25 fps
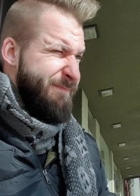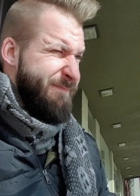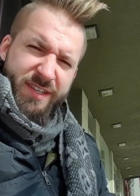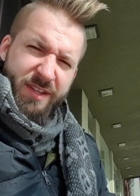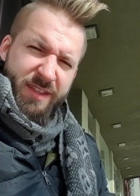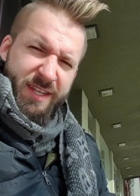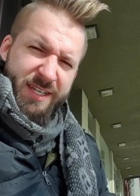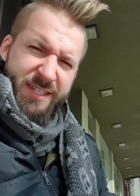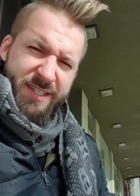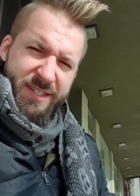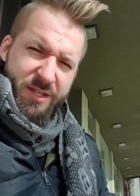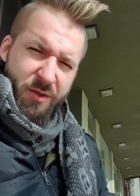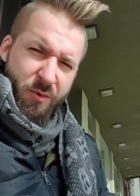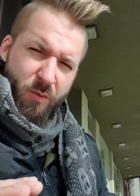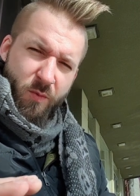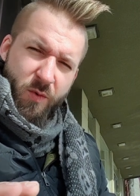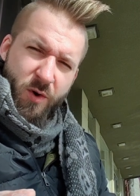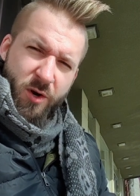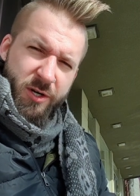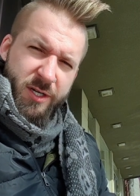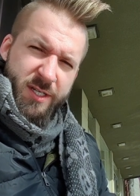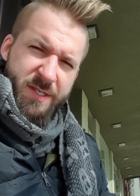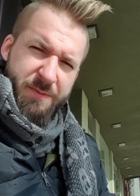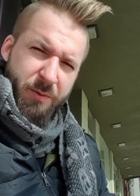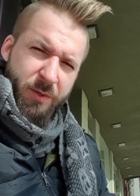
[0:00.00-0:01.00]
This is the
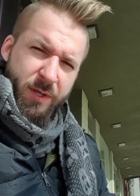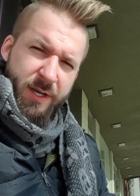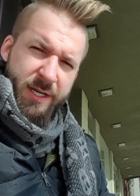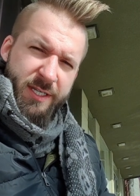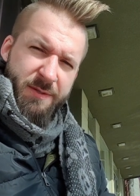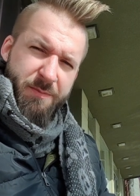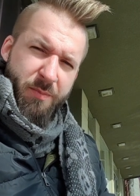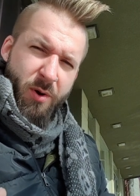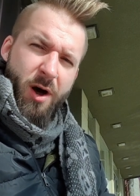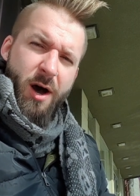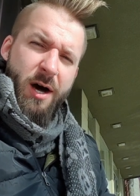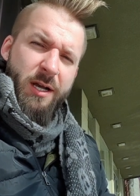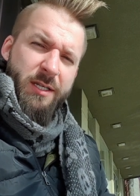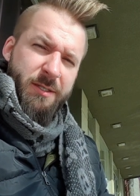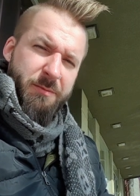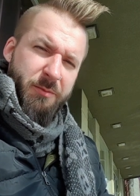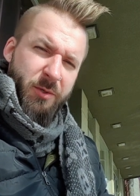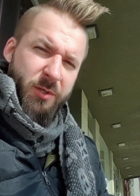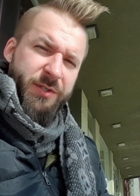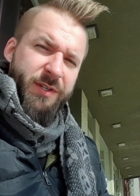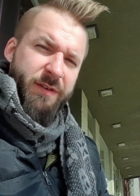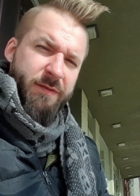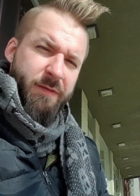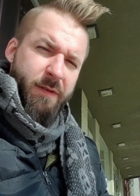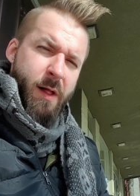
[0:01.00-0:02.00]
worst place possible
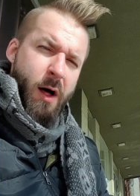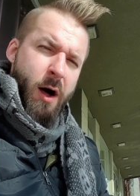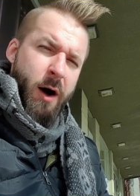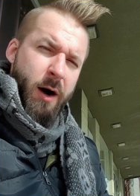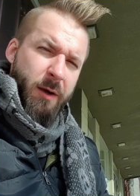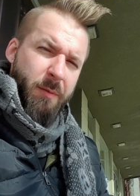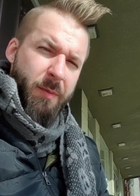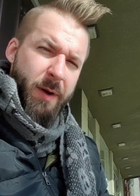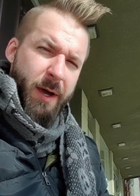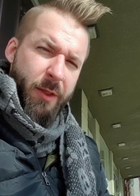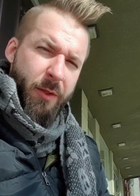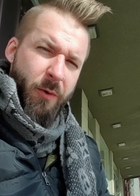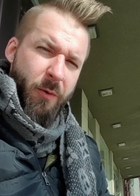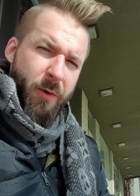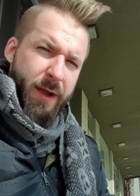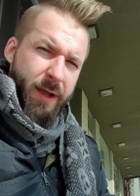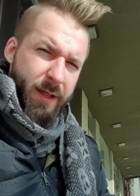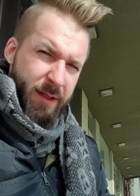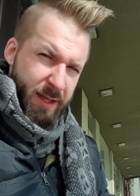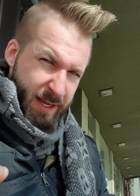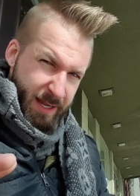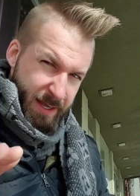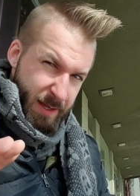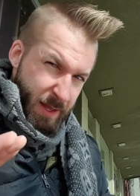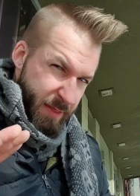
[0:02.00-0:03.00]
to vlog, by the way.
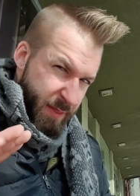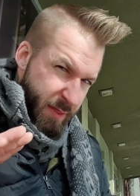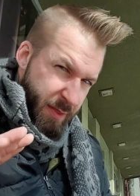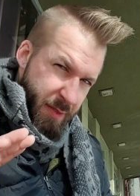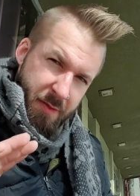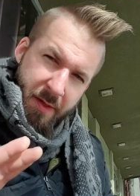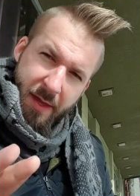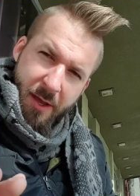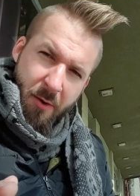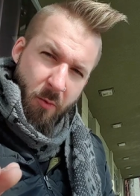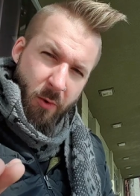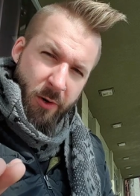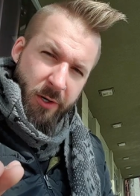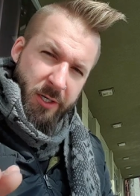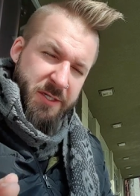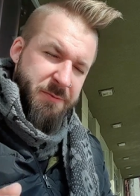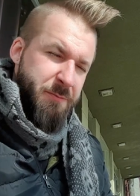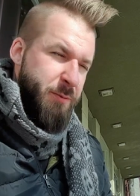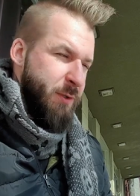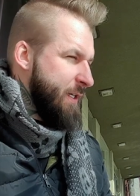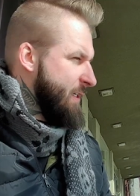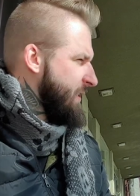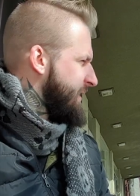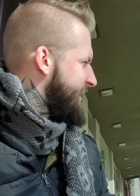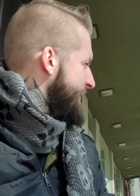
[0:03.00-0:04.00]
Like, the worst
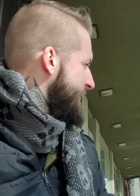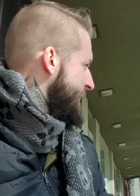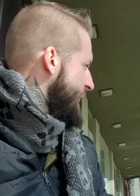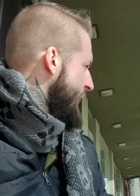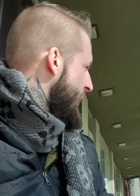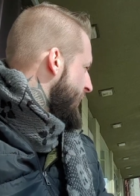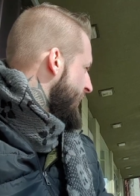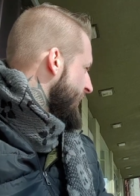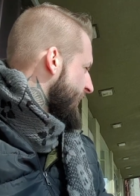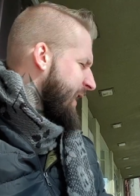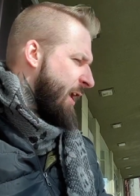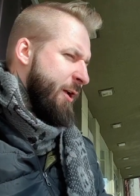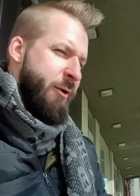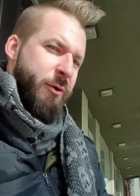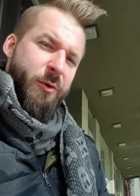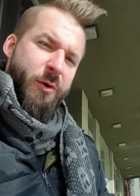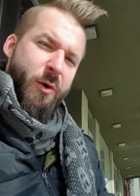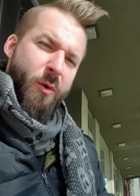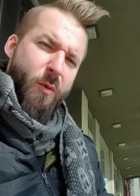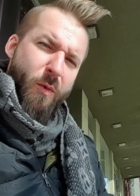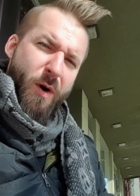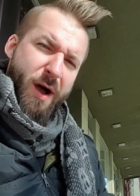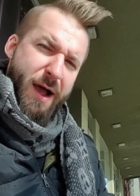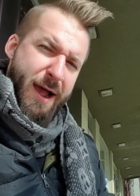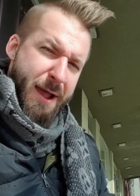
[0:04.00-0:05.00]
place to vlog. I don't know
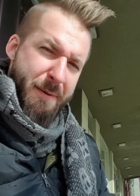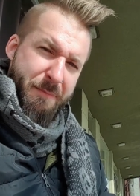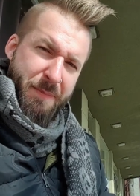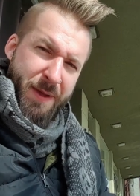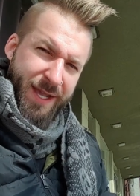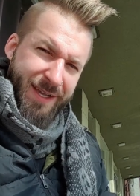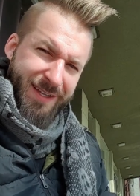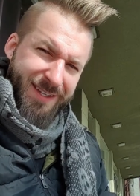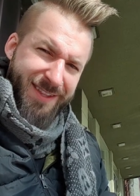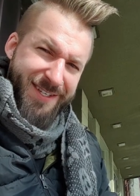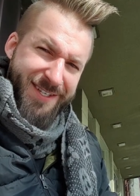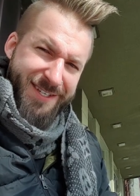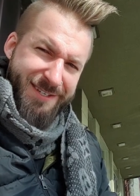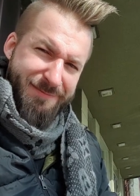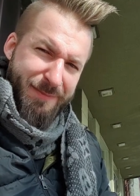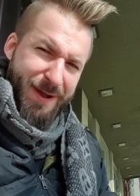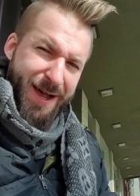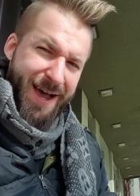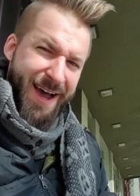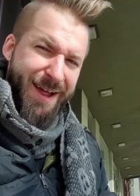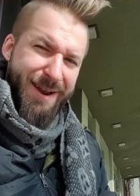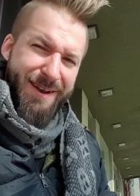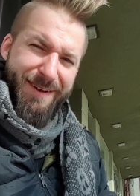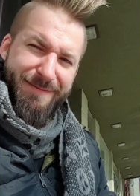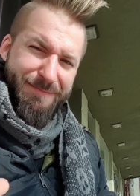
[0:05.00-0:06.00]
why I picked this
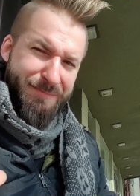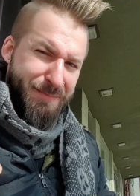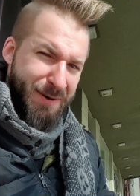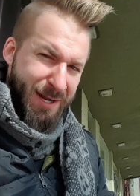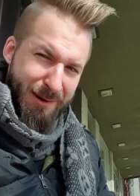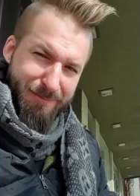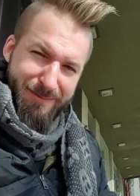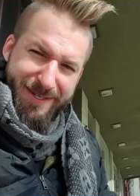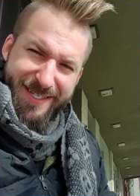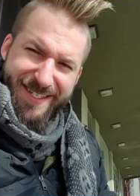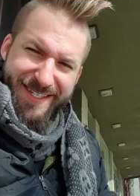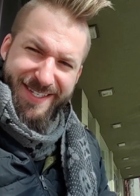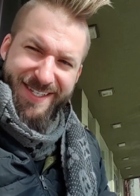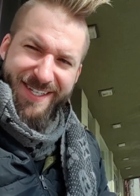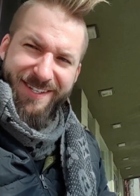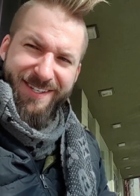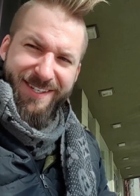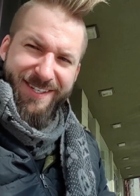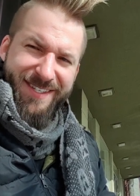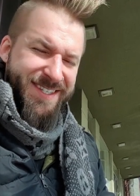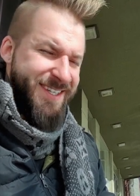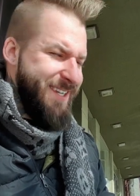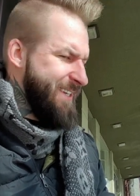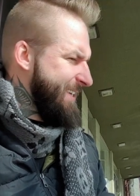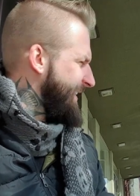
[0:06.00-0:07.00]
spot, but I'm still
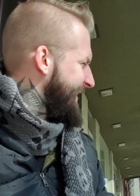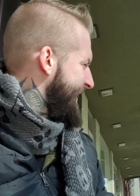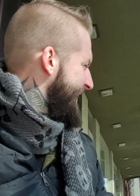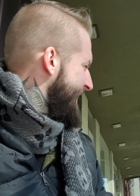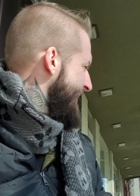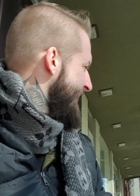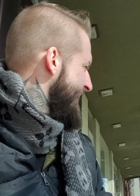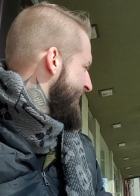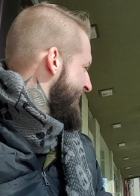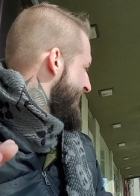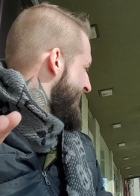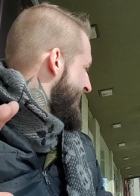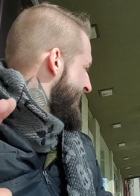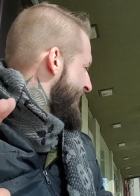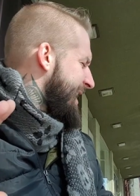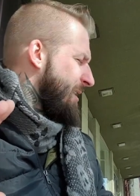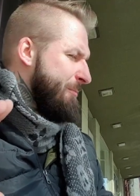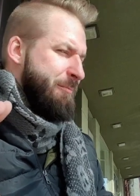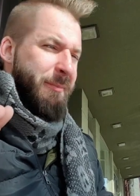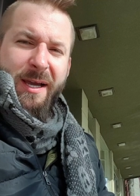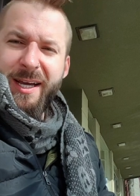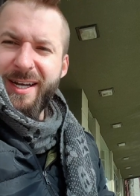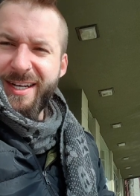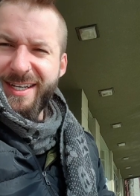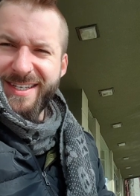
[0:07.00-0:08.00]
sitting here. I'm
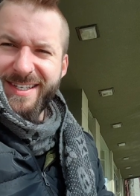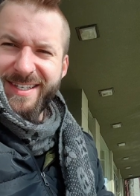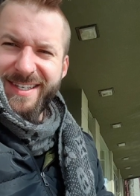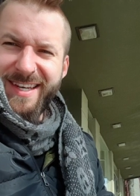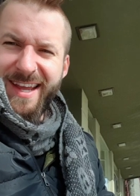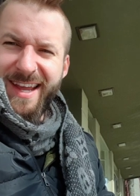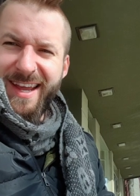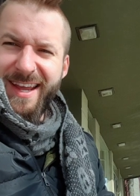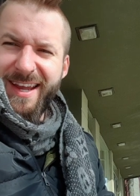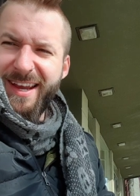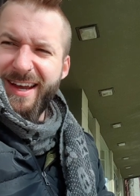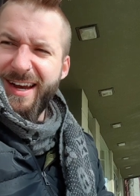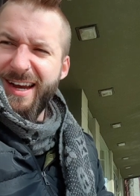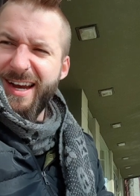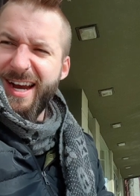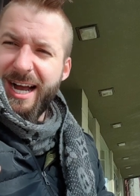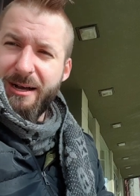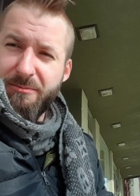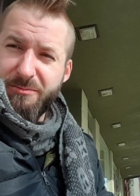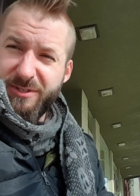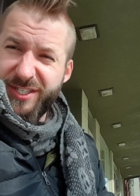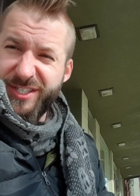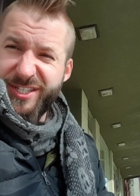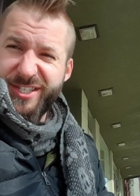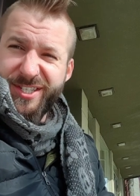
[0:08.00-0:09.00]
gonna stay here. I'm
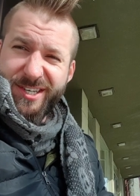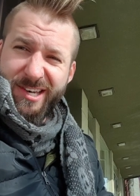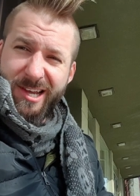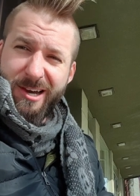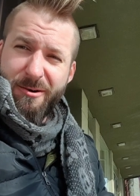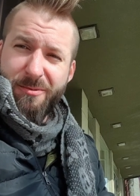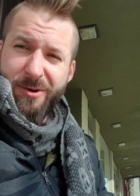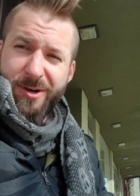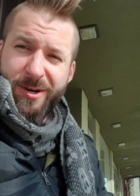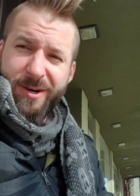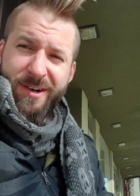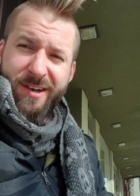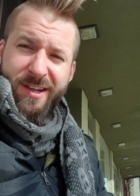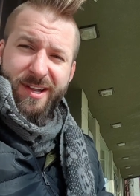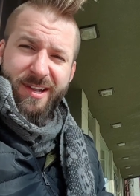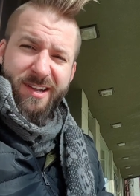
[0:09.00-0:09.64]
stubborn.